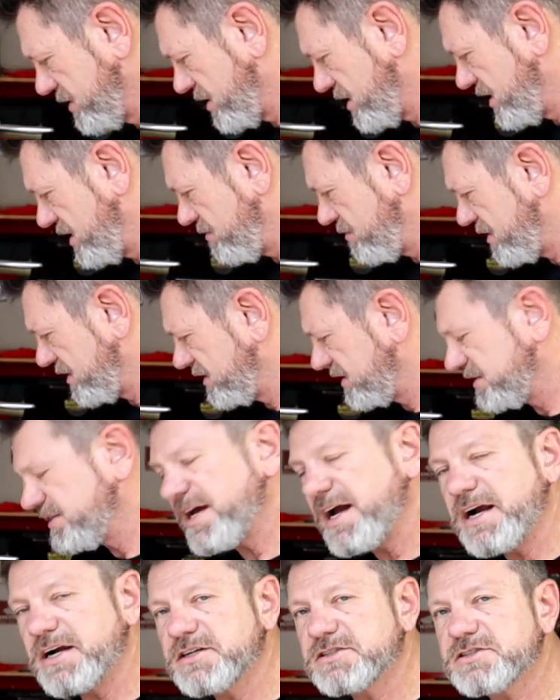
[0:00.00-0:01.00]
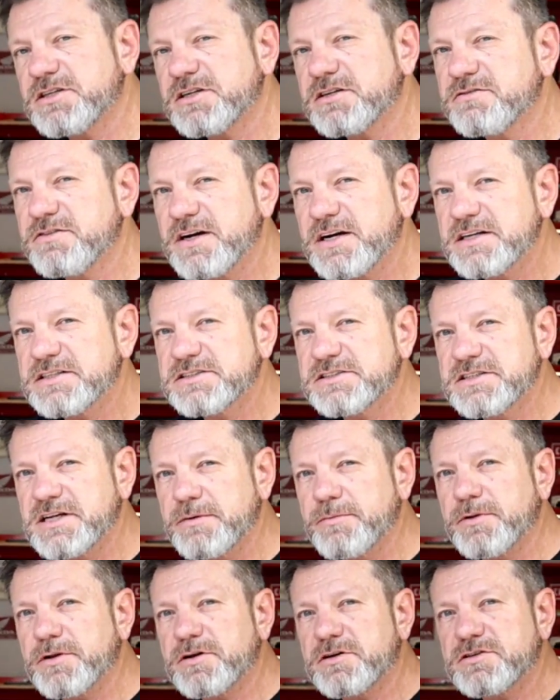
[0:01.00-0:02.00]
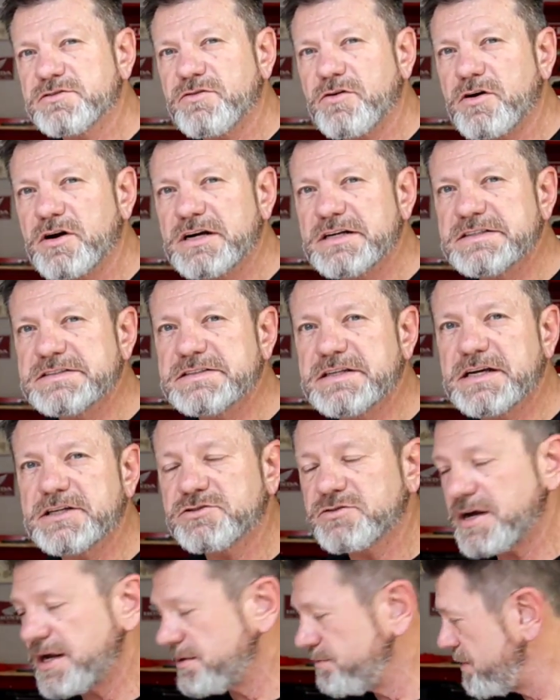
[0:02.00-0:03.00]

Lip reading: the tires look very similar as far as tread